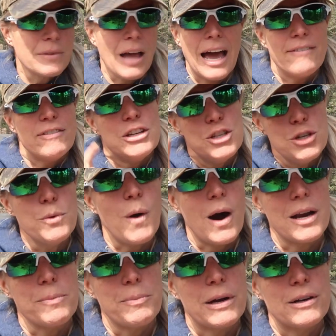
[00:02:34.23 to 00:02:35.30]
I have a new
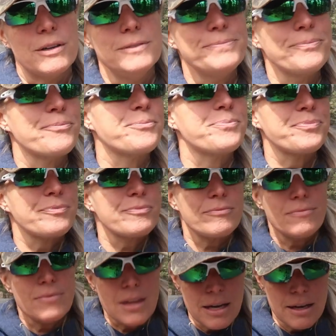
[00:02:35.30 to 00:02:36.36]
water barrel.
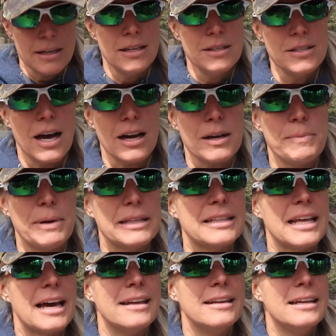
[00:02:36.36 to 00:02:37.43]
I'm going to talk about
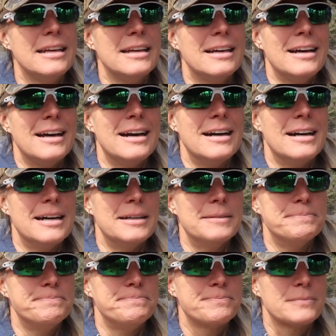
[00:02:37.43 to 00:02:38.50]
that.
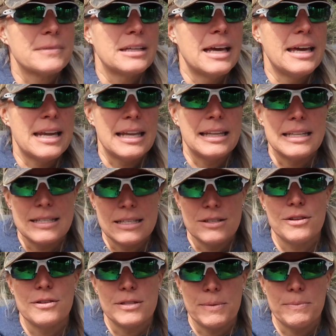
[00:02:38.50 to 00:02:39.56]
And I
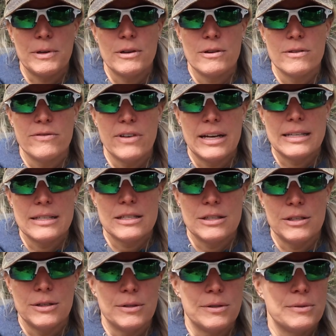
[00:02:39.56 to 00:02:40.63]
listened to some of your advice
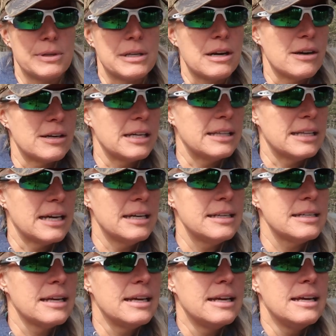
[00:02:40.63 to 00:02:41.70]
too regarding
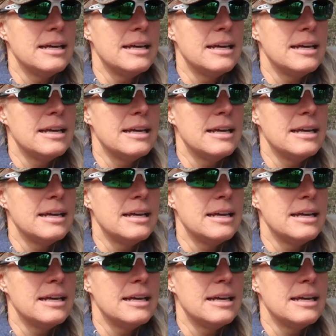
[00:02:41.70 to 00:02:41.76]
that.